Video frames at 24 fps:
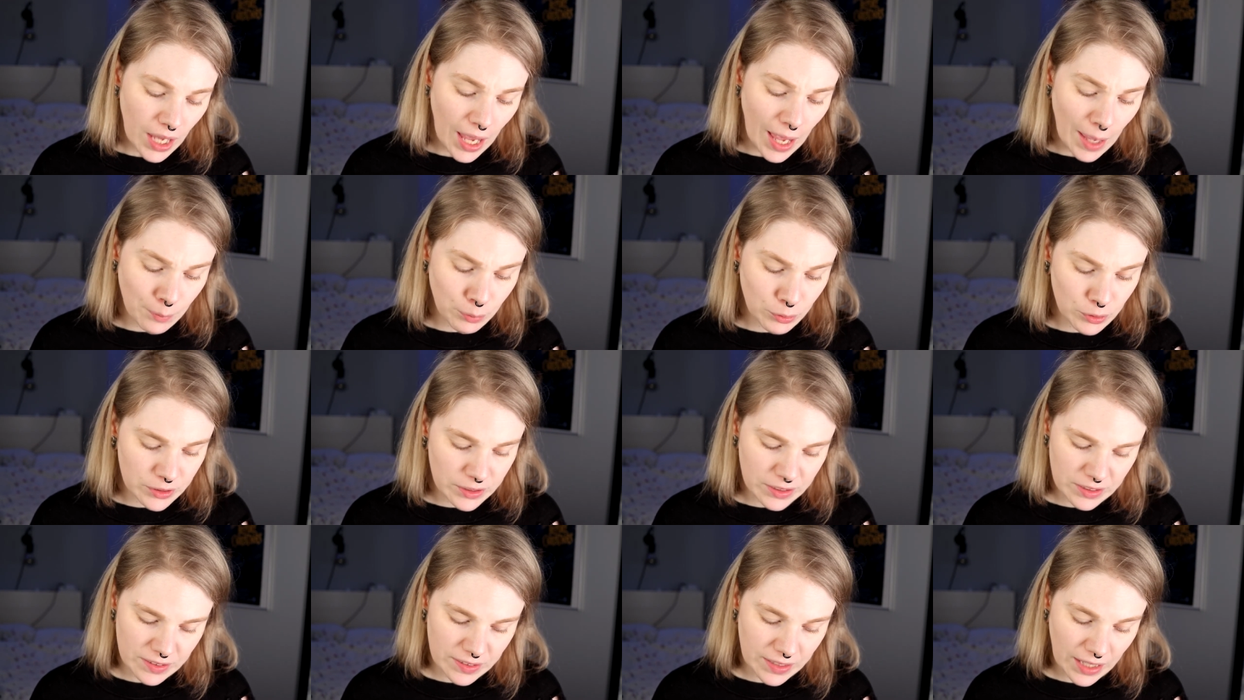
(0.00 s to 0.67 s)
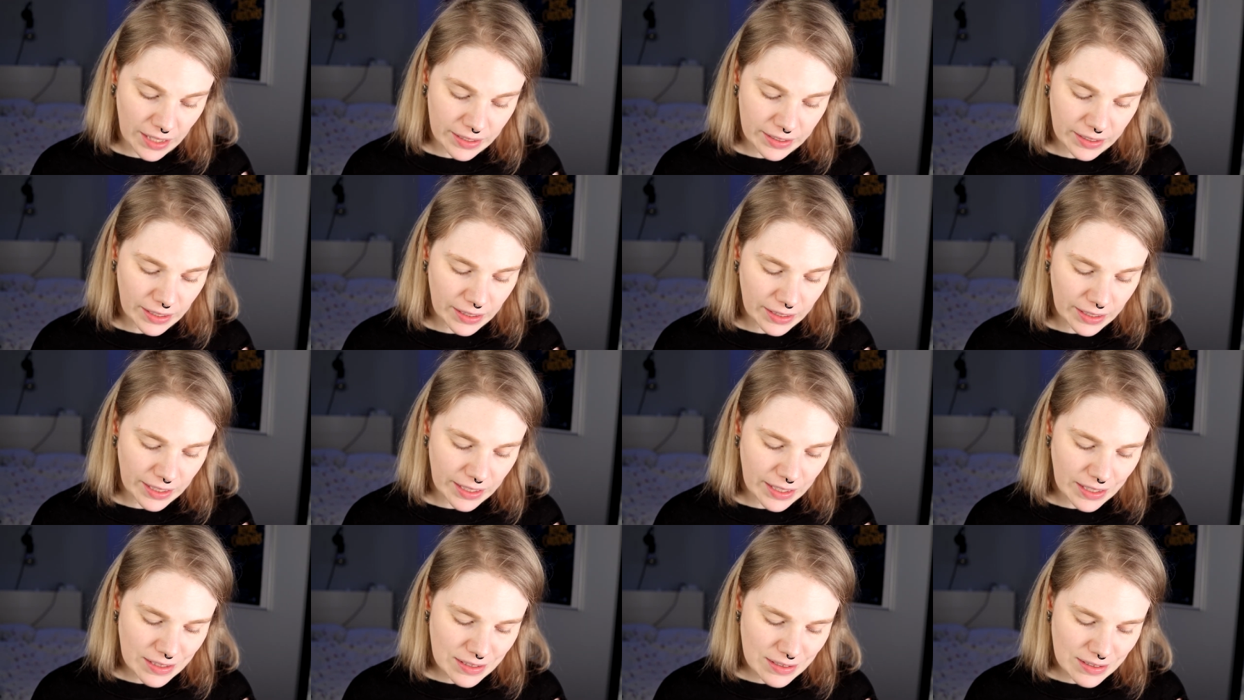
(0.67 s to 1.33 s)
I bought this kind of
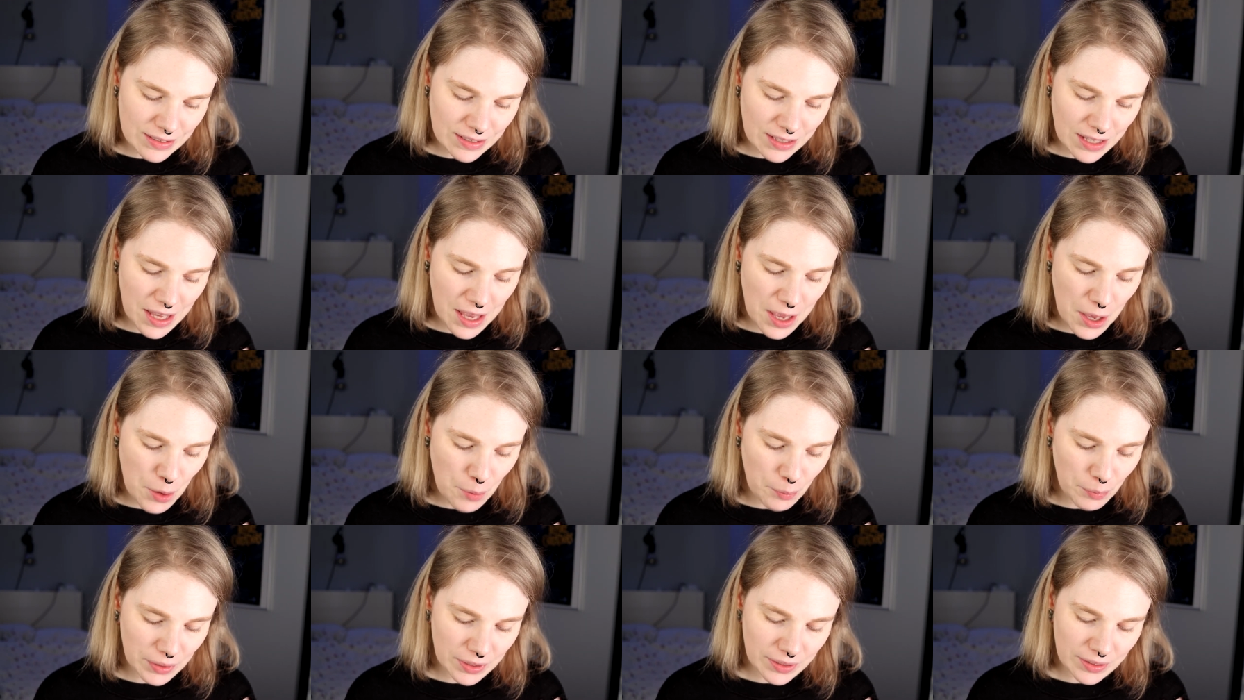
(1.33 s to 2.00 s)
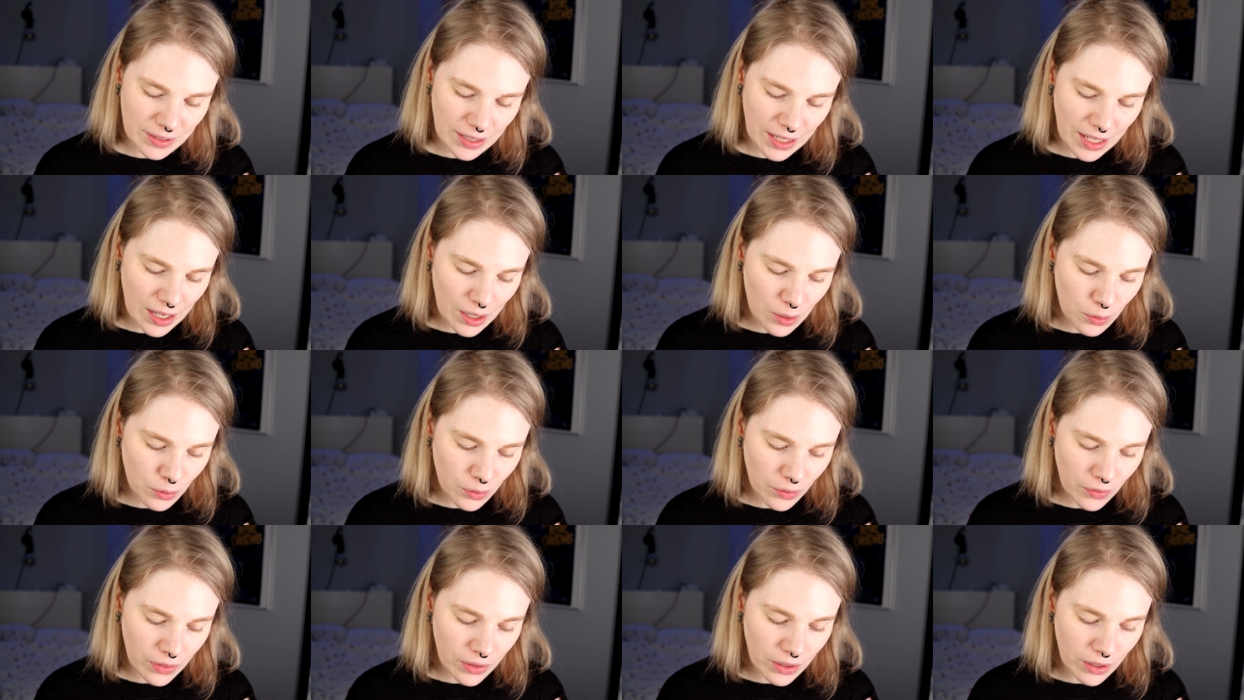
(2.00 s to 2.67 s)
late, but
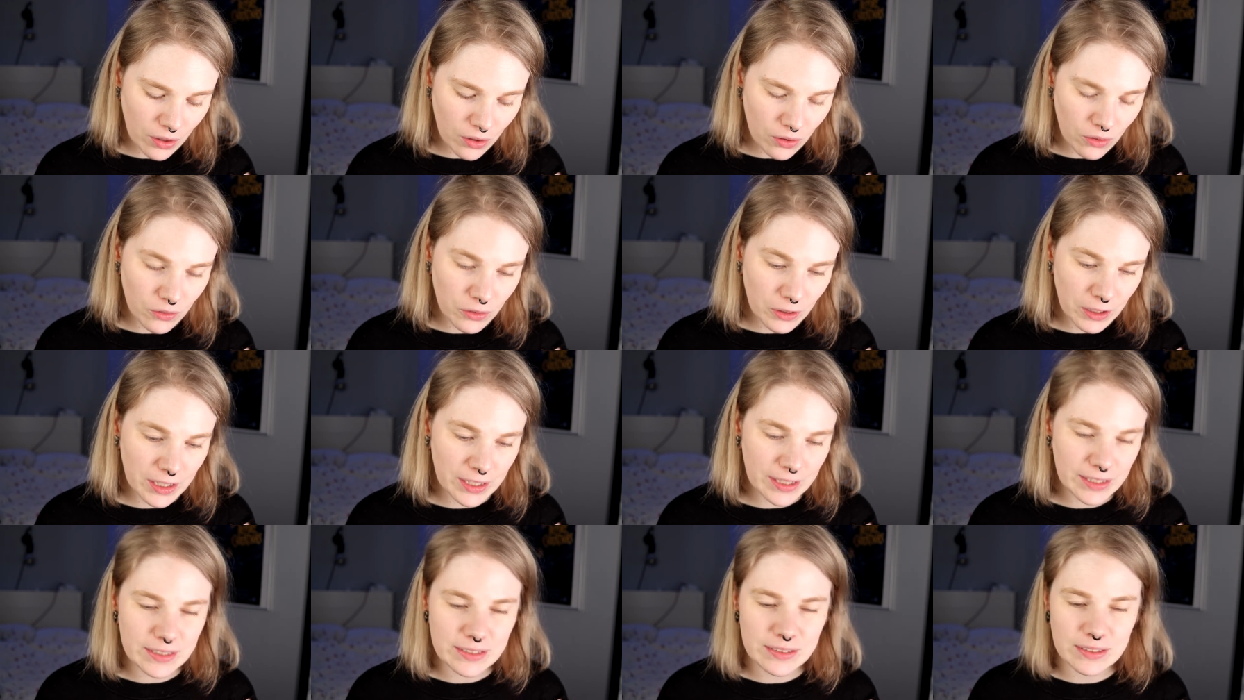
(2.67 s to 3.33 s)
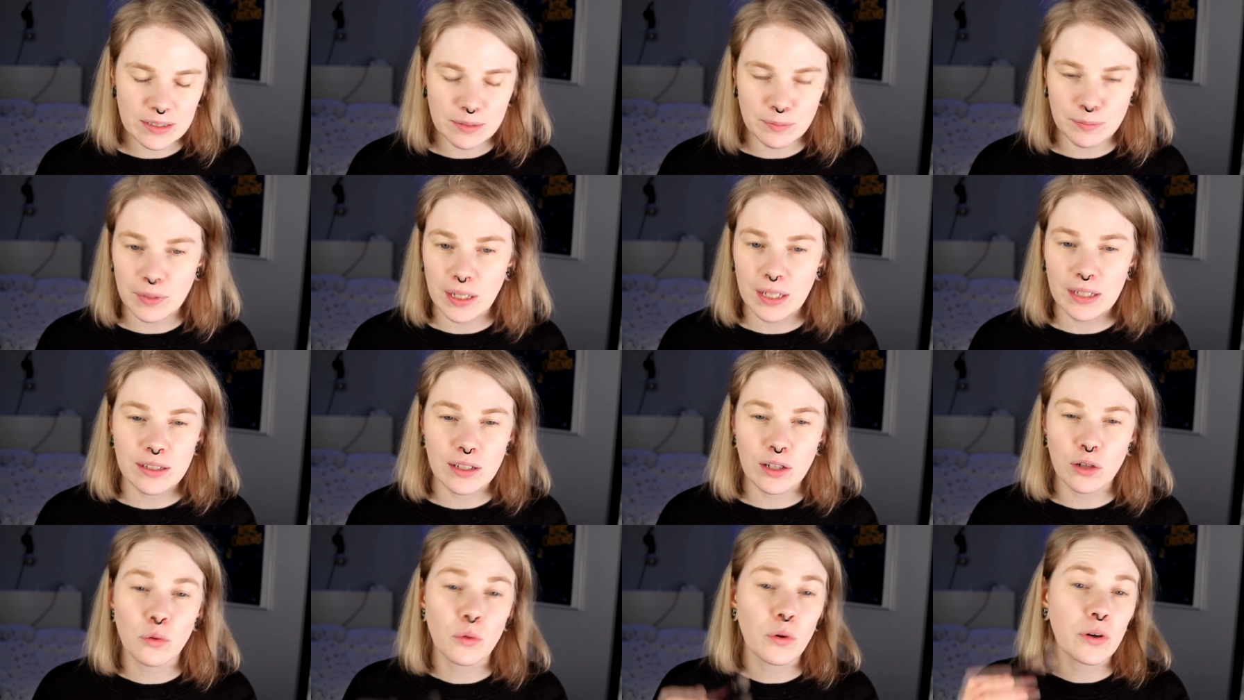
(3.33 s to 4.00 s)
now they are releasing
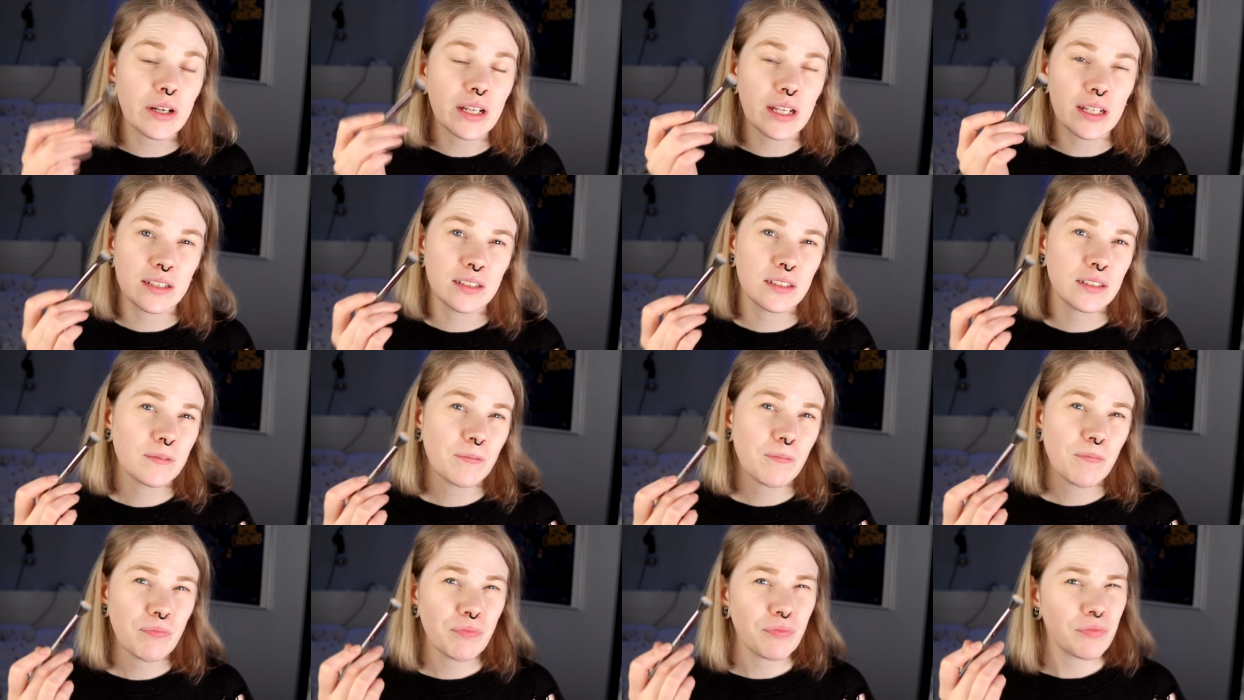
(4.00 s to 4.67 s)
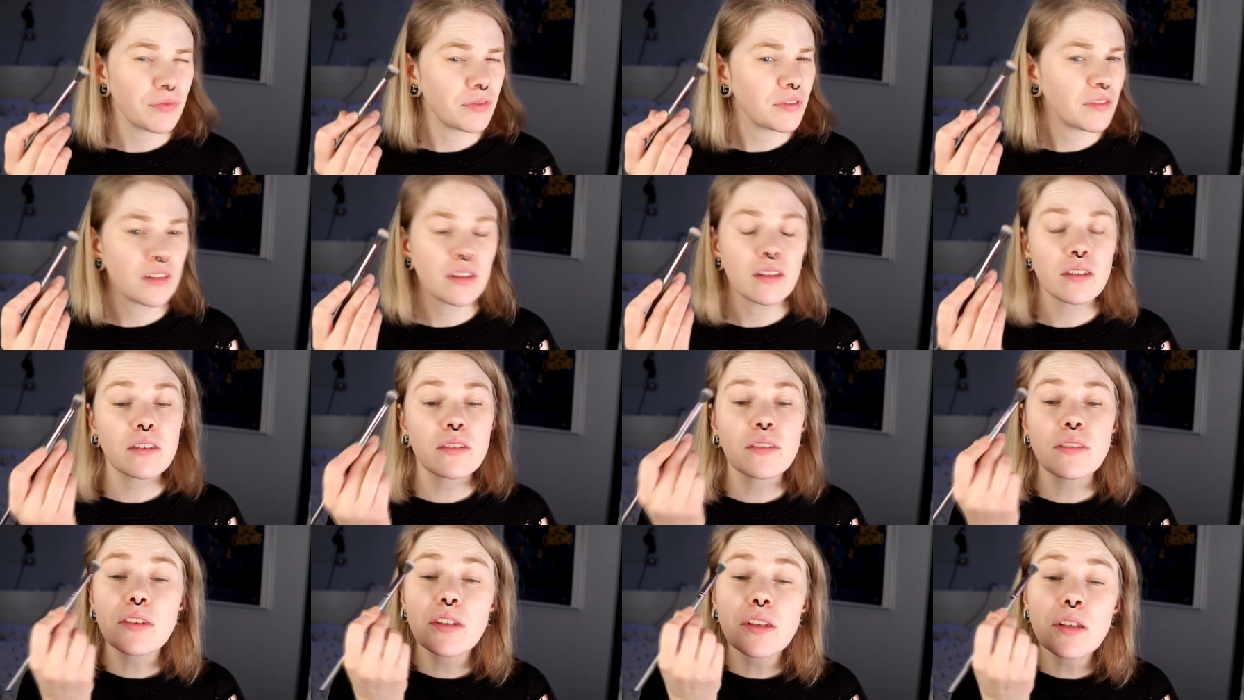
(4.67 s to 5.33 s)
Mandalorian
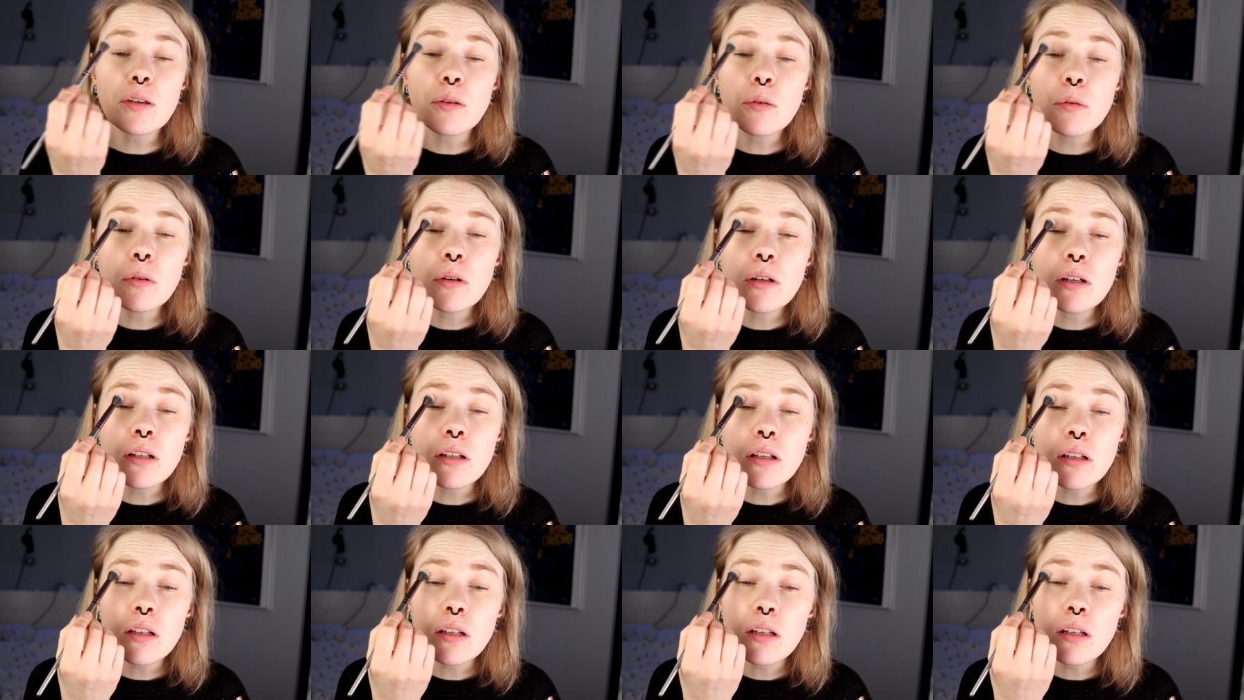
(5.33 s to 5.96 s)
two